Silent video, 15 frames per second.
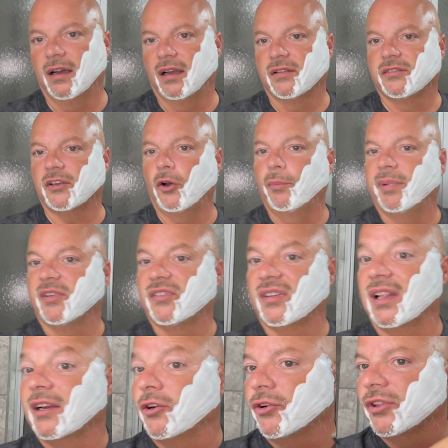soap is
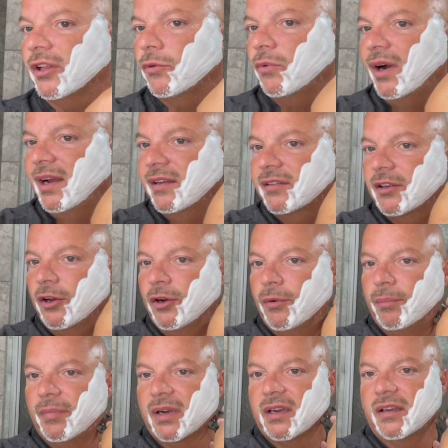slicker than Y
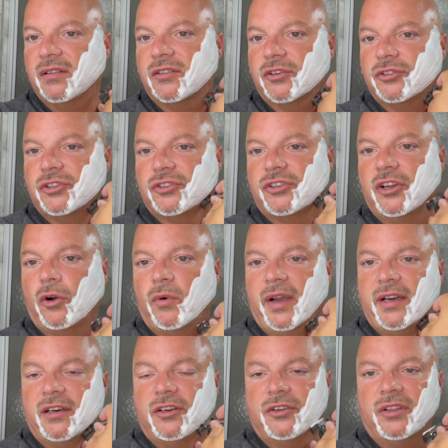soap, because there's just no way
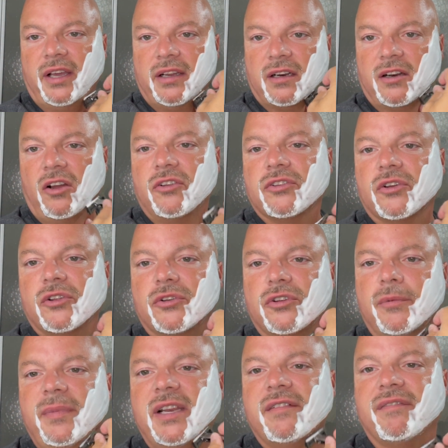to do that. And also there's
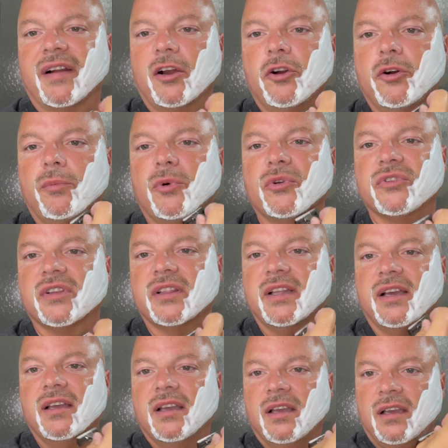so many variables in
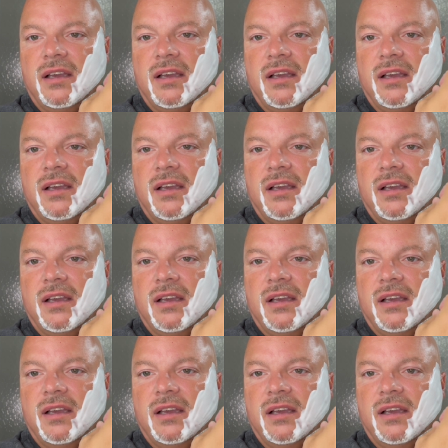that.